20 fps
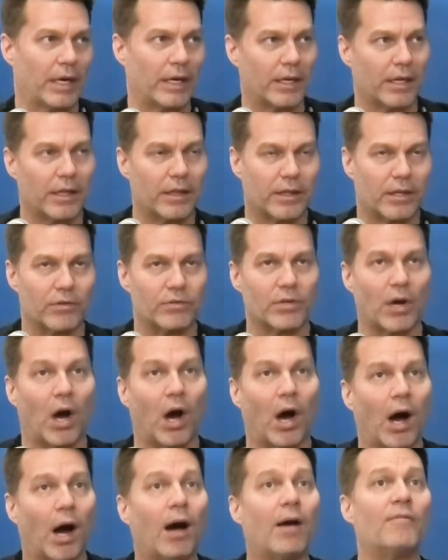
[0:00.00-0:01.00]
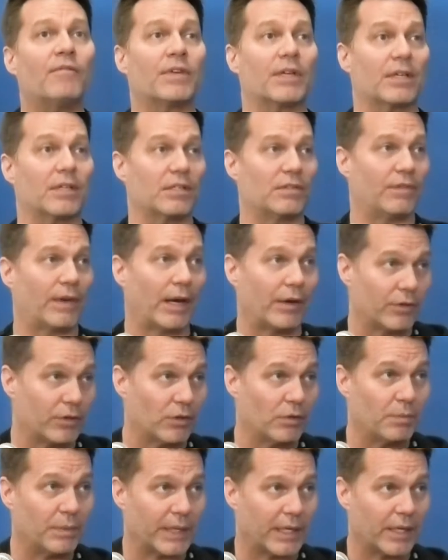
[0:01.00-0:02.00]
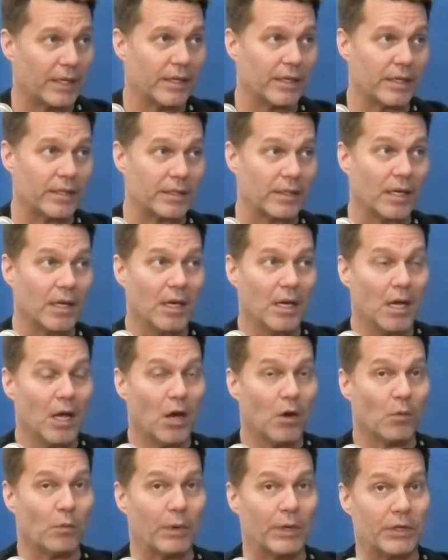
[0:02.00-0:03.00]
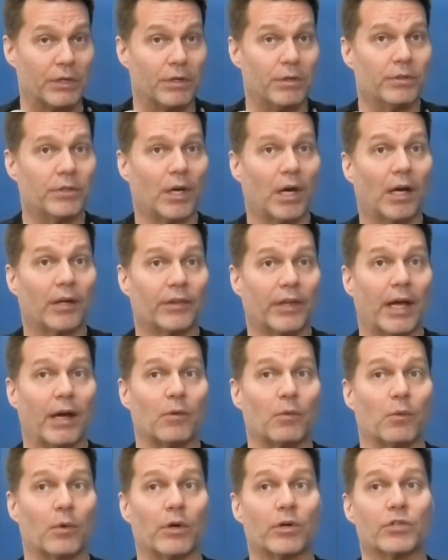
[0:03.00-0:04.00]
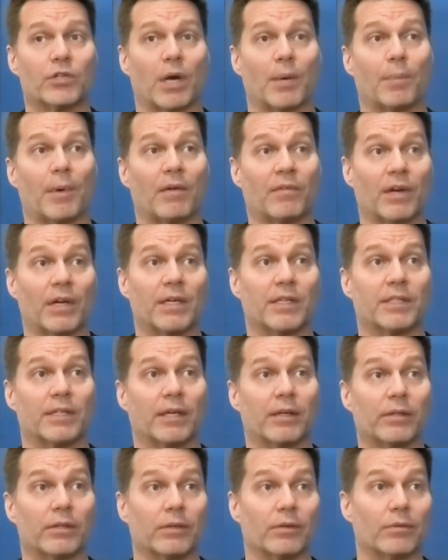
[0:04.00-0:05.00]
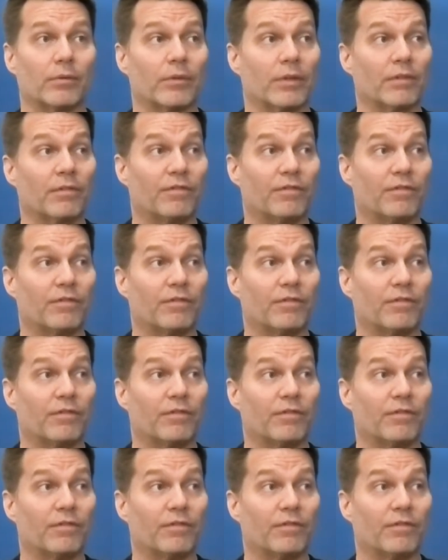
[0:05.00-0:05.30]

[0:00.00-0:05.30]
and there's obvious value because when you taught that workshop, I've got to tell you, the